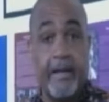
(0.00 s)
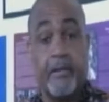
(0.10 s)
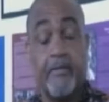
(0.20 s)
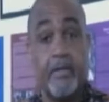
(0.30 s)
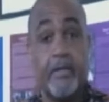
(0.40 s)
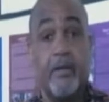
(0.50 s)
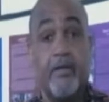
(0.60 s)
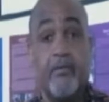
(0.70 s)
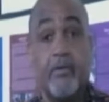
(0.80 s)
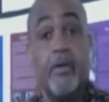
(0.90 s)

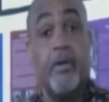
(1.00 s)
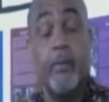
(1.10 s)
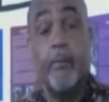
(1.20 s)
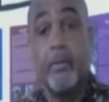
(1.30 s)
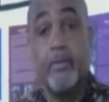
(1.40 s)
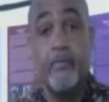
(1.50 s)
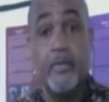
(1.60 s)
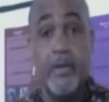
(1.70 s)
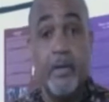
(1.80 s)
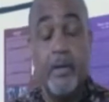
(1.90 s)
Kentuckians are a number
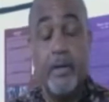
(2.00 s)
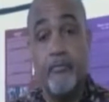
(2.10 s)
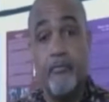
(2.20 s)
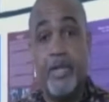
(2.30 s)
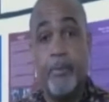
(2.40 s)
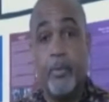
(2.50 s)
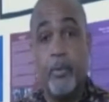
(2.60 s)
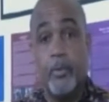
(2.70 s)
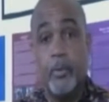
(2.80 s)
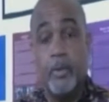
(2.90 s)
of
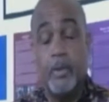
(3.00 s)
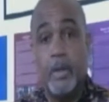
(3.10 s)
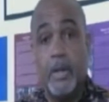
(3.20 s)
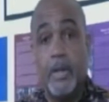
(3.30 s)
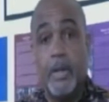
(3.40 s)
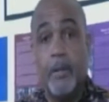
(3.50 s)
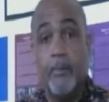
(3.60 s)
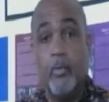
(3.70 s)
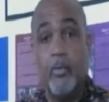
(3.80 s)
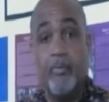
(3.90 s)
people
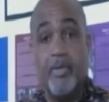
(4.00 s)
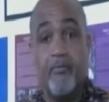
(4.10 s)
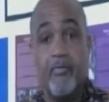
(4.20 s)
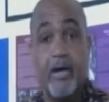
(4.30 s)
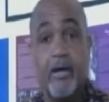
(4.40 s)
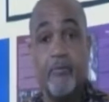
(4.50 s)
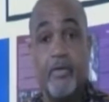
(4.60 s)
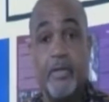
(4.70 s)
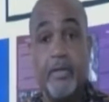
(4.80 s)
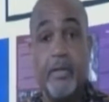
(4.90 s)
who have been
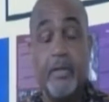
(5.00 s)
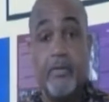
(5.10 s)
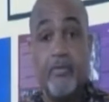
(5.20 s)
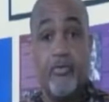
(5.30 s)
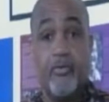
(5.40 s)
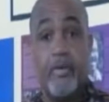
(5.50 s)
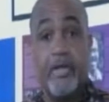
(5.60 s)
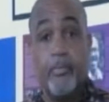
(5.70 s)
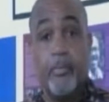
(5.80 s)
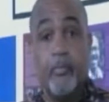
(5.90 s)
involved in the civil
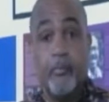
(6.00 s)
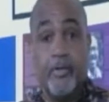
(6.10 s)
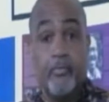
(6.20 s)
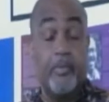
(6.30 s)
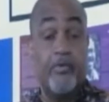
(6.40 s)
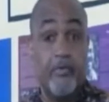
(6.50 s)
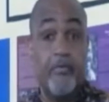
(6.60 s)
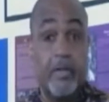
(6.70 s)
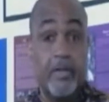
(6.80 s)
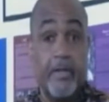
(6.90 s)
rights movement,
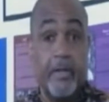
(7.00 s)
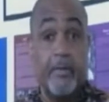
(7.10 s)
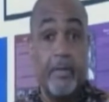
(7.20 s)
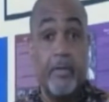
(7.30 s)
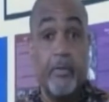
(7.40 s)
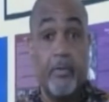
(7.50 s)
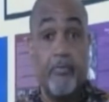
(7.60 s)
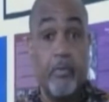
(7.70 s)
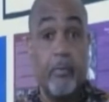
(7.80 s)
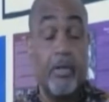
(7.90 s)
specifically here in
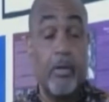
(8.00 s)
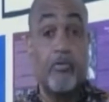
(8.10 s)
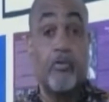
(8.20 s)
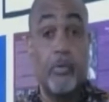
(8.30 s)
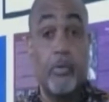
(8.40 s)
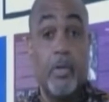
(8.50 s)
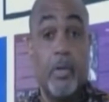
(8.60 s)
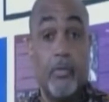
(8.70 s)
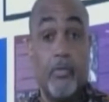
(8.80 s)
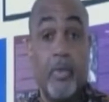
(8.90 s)
Louisville, but also
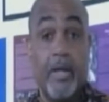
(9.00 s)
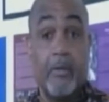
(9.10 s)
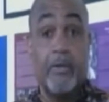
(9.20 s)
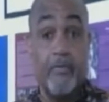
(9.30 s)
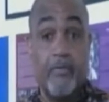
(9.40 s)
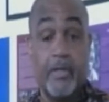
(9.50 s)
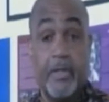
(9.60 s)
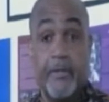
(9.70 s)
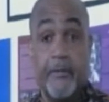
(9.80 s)
throughout Kentucky.